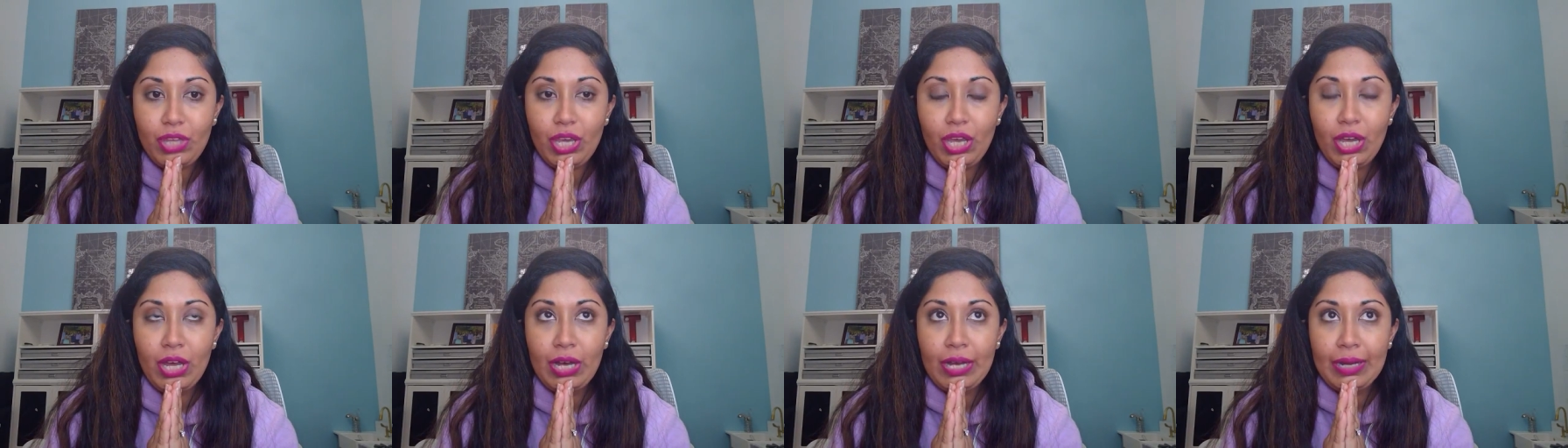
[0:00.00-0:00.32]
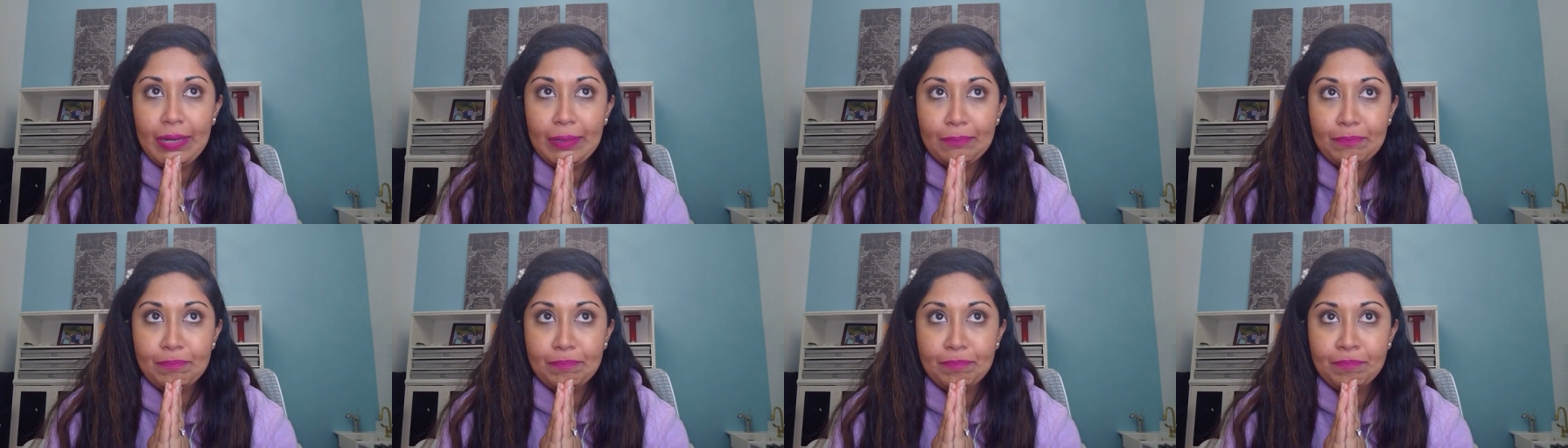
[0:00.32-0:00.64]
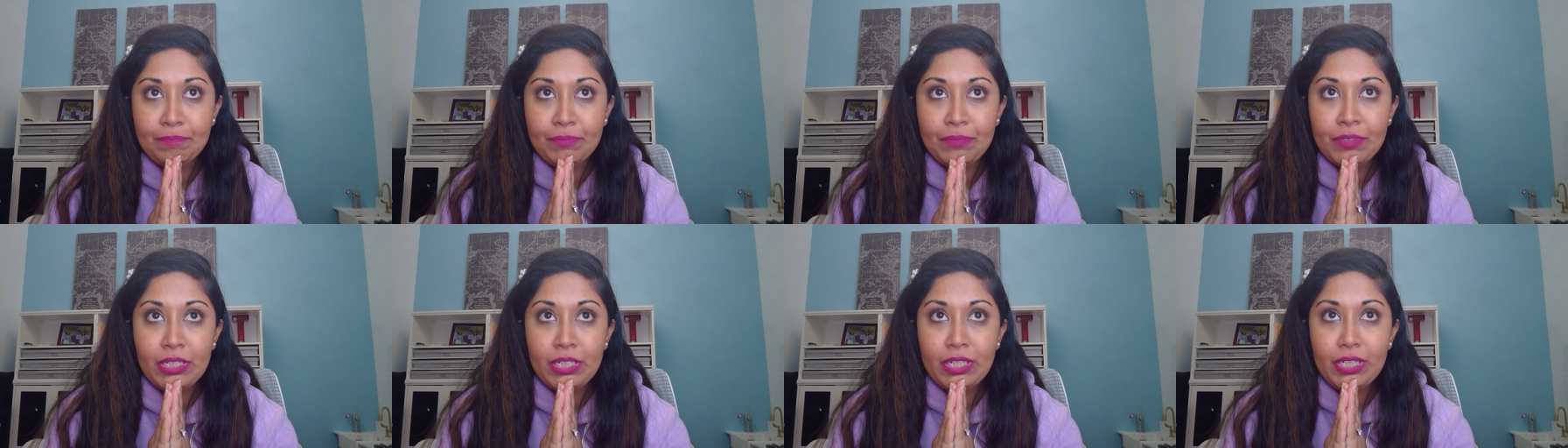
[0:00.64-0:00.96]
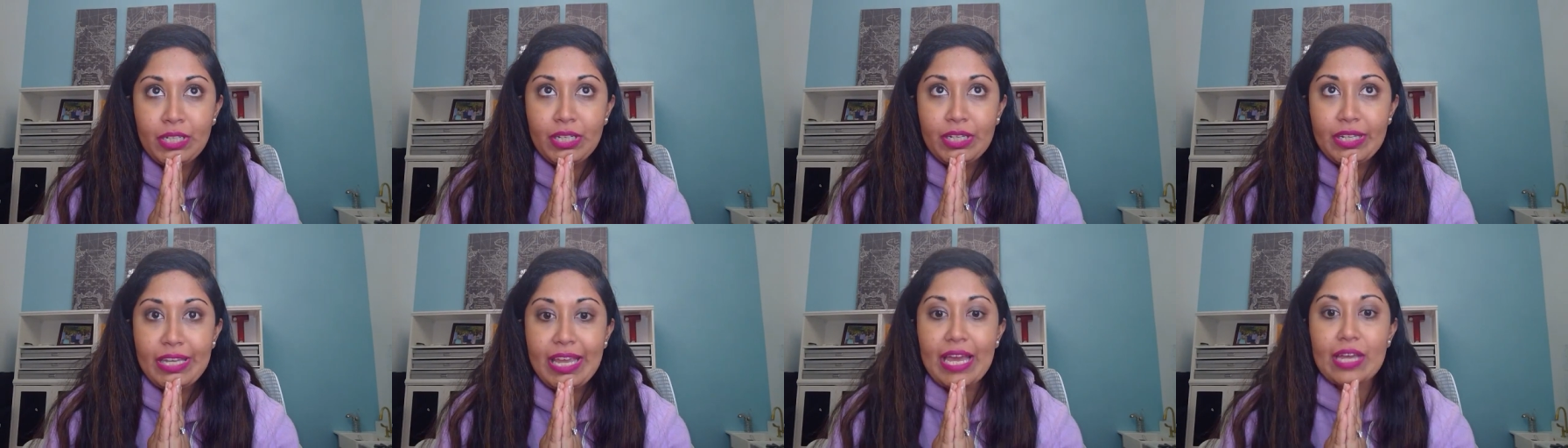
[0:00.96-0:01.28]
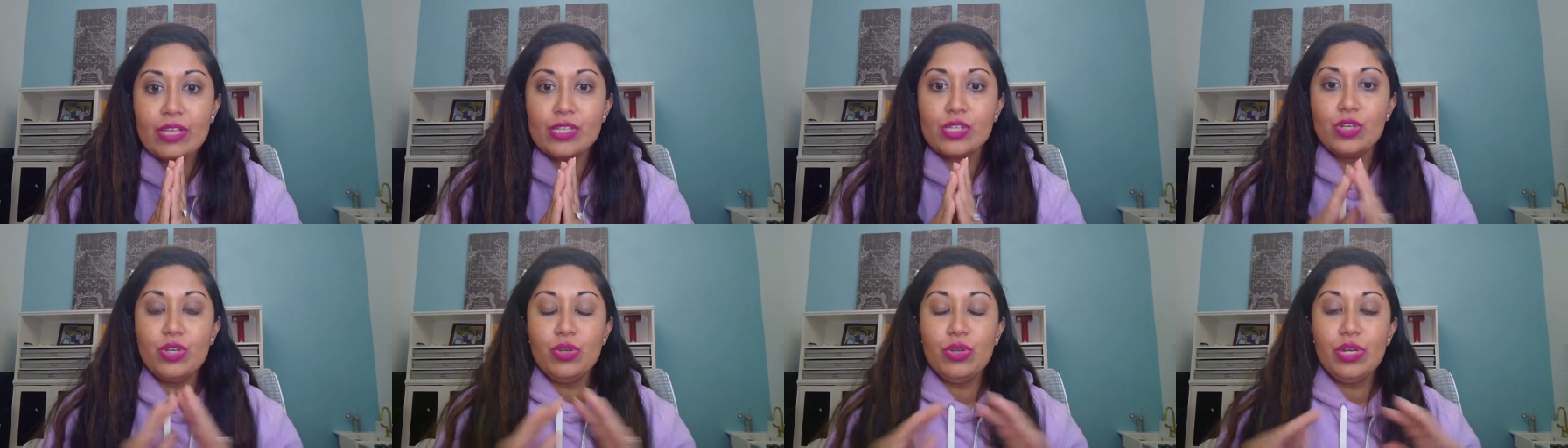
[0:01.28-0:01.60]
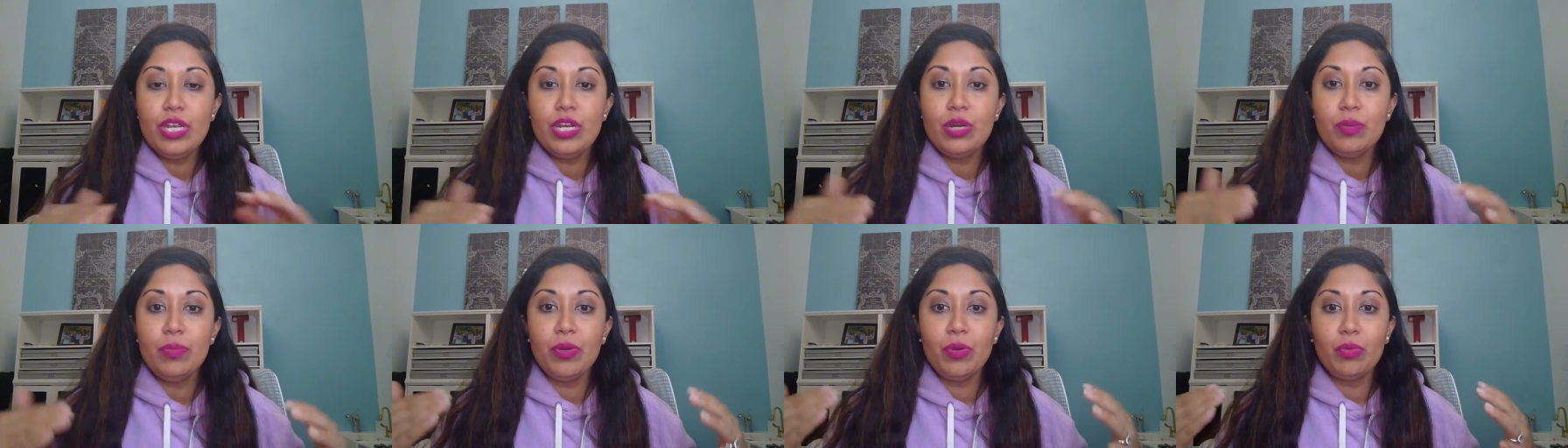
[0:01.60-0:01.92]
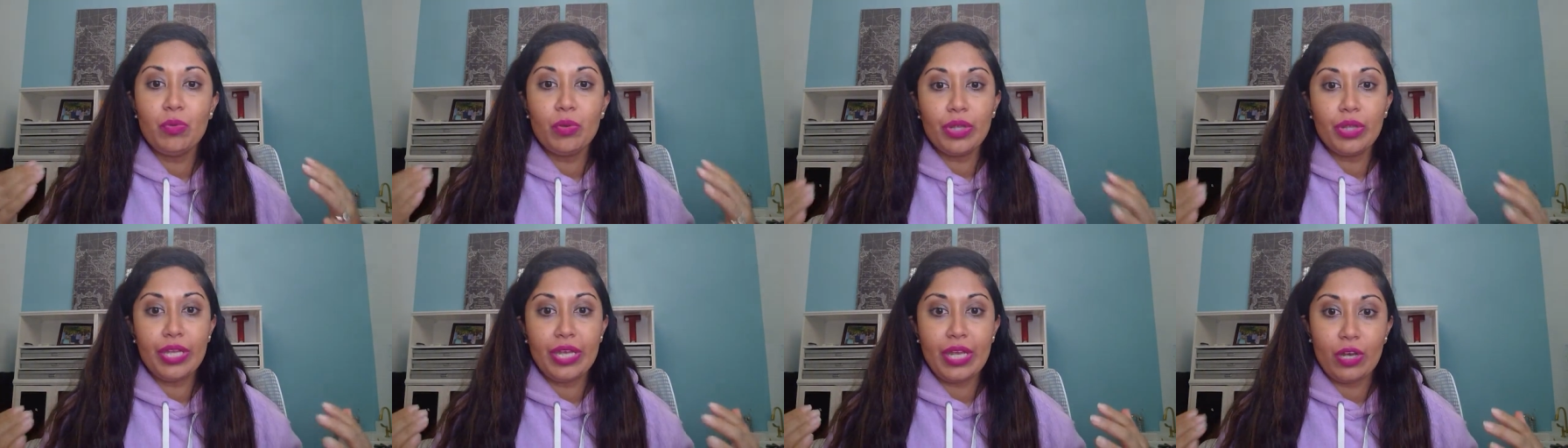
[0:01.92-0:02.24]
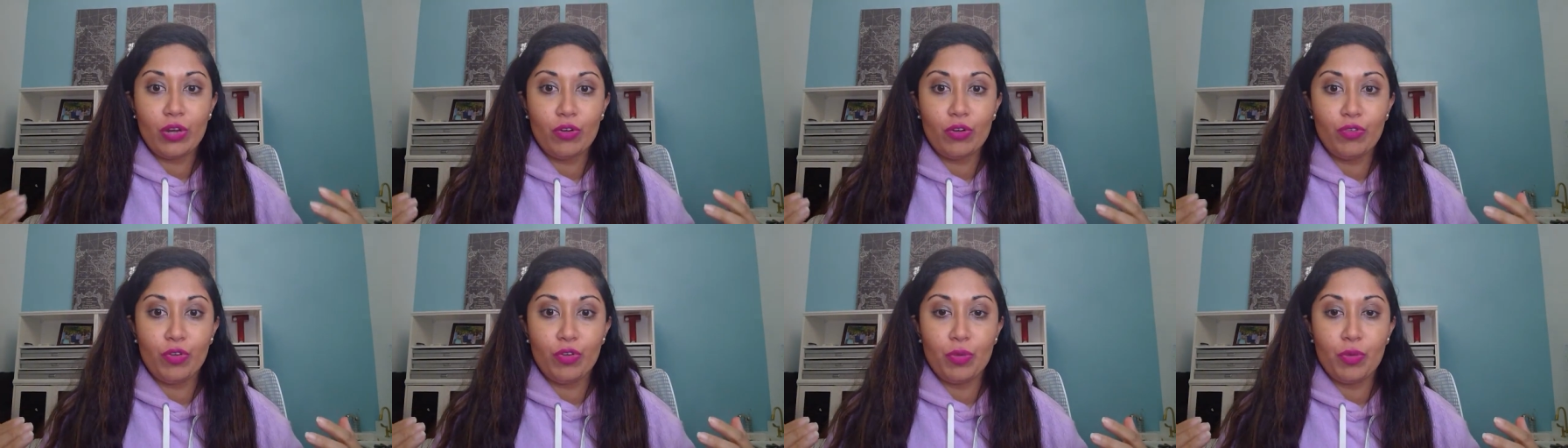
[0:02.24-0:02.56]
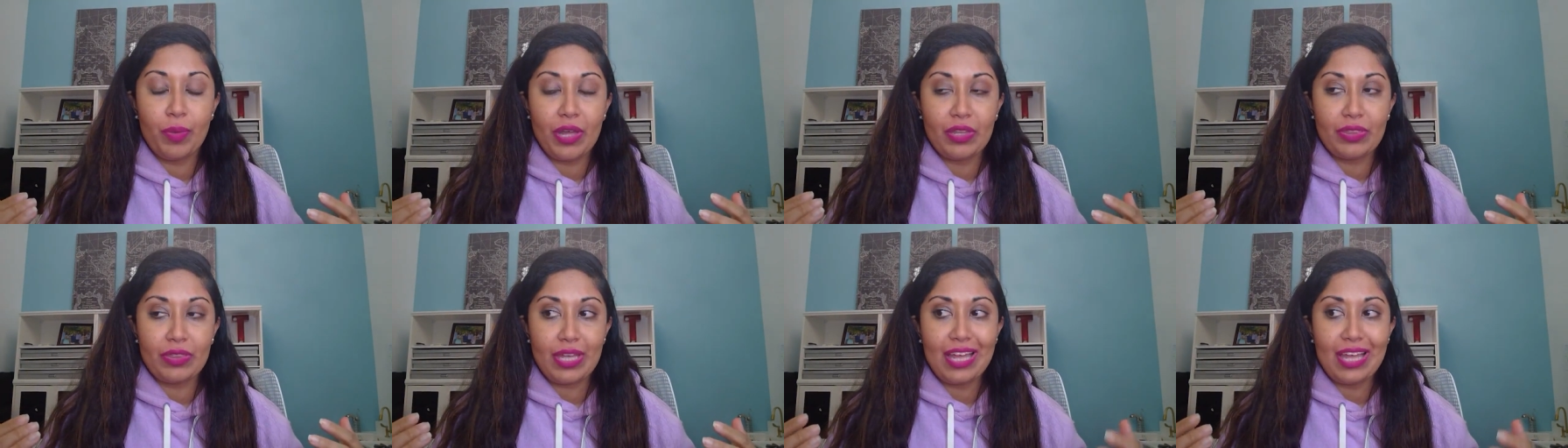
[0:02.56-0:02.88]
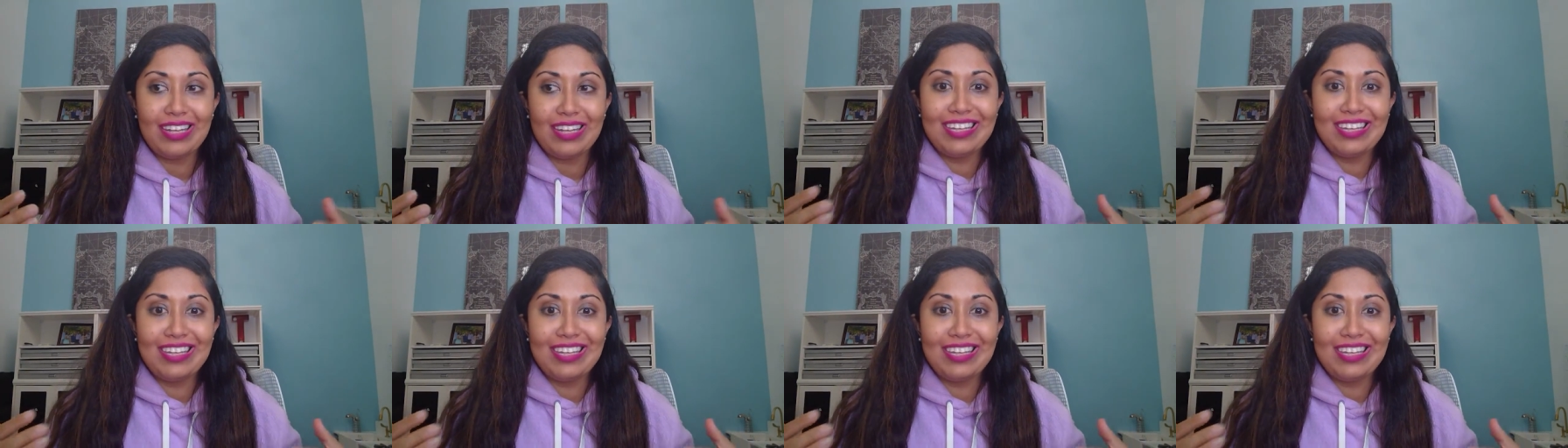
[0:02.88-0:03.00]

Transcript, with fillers: um, yeah, so you need to be really careful about that.